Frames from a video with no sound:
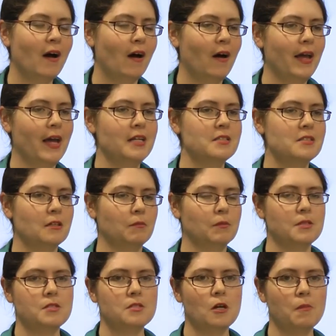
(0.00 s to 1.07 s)
I ended up
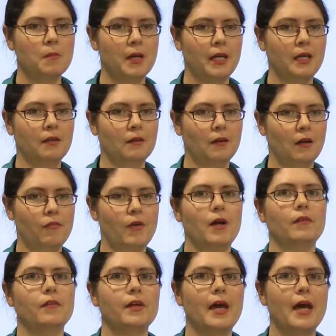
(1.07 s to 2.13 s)
with so many
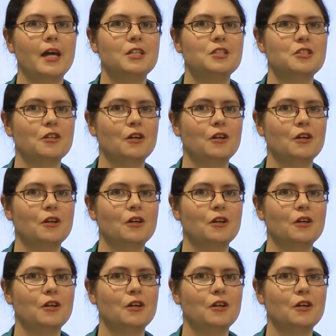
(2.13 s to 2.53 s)
around the edge